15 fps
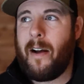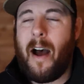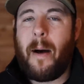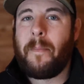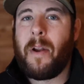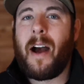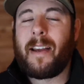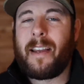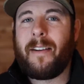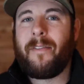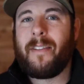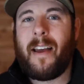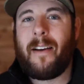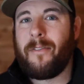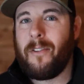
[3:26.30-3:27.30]
I'm not
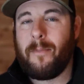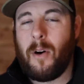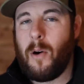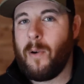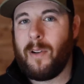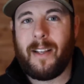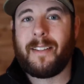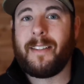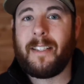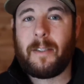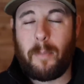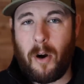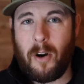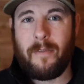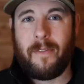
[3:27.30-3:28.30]
giving that for a bow unless it's
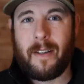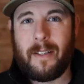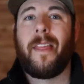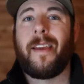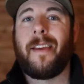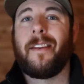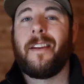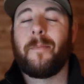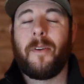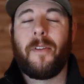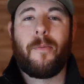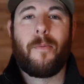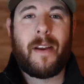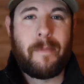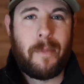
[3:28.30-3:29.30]
perfect. The number
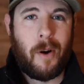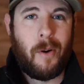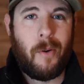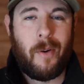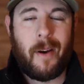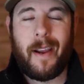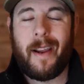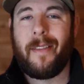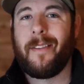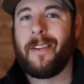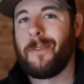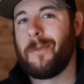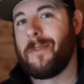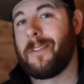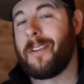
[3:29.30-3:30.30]
three bow, and
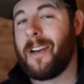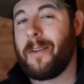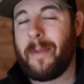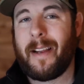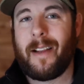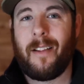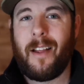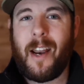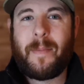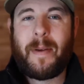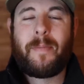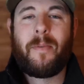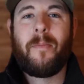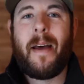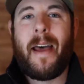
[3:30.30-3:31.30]
this one's gonna make a lot of
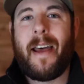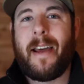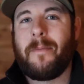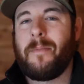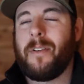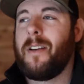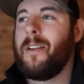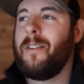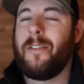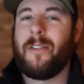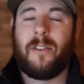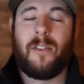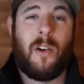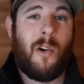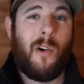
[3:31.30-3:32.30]
people mad
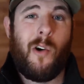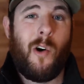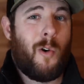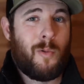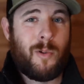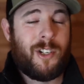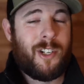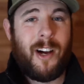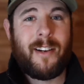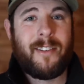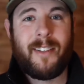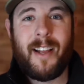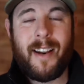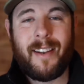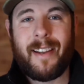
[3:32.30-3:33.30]
because old John
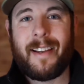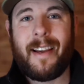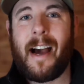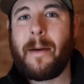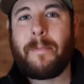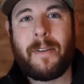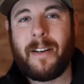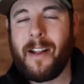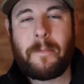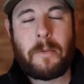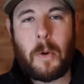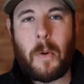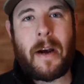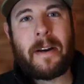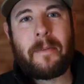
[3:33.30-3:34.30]
Dudley hyped it up
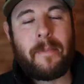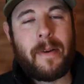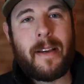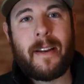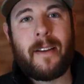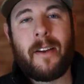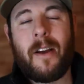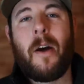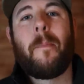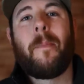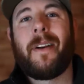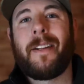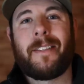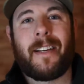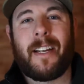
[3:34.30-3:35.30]
quite a bit,
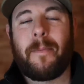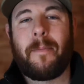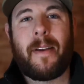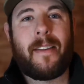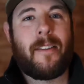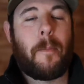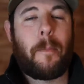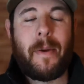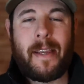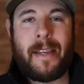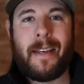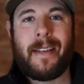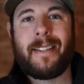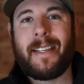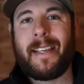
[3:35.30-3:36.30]
but it's gonna be the
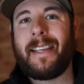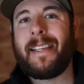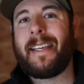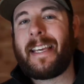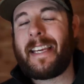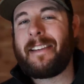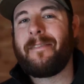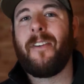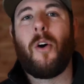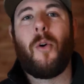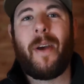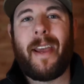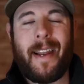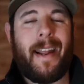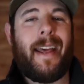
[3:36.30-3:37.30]
PSE Evo
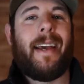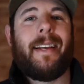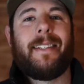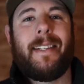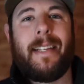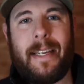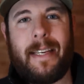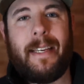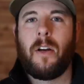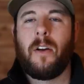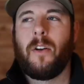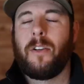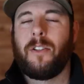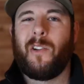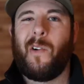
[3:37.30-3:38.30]
NXT.
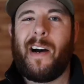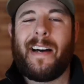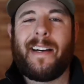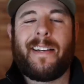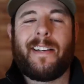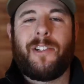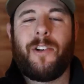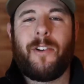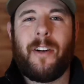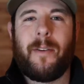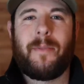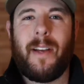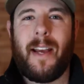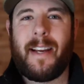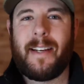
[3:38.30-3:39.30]
So I showed
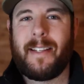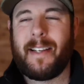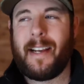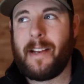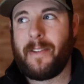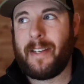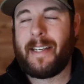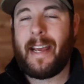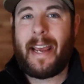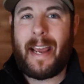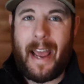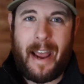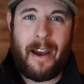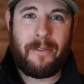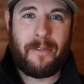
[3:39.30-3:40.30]
up to ATA the day
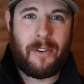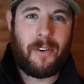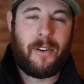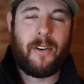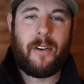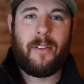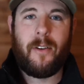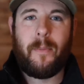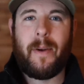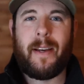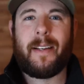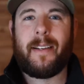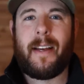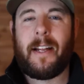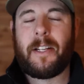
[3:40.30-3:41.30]
after the
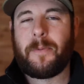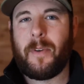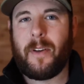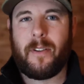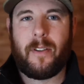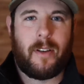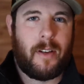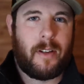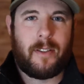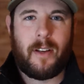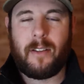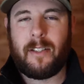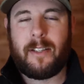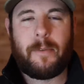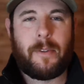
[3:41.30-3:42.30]
big announcement that
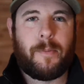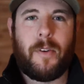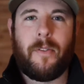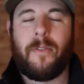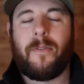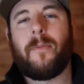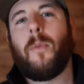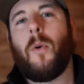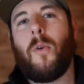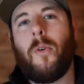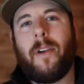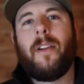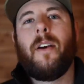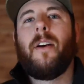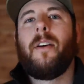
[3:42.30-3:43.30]
Dudley was moving from
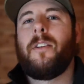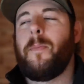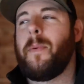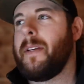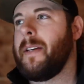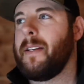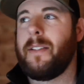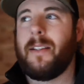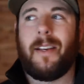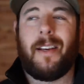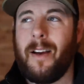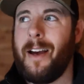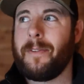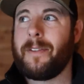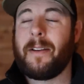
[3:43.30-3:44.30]
Hoyt to PSE.
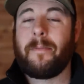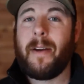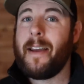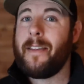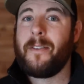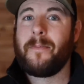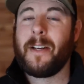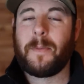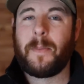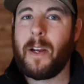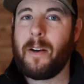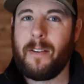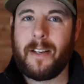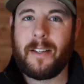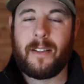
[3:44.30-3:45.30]
I was like, man, there must be
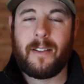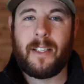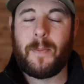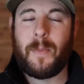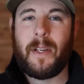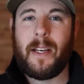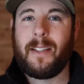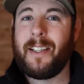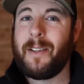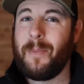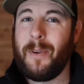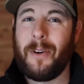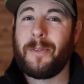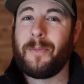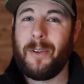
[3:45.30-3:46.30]
a reason. These PSE
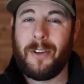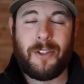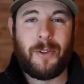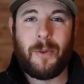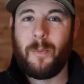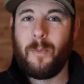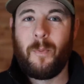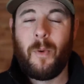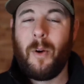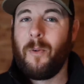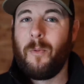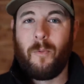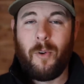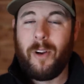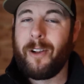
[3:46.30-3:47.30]
bows must shoot
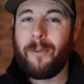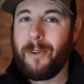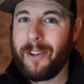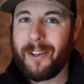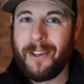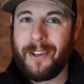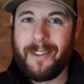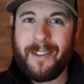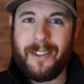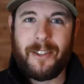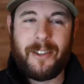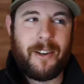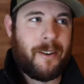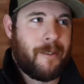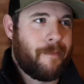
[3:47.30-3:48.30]
really, really good this
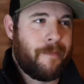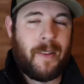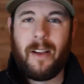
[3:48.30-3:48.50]
year.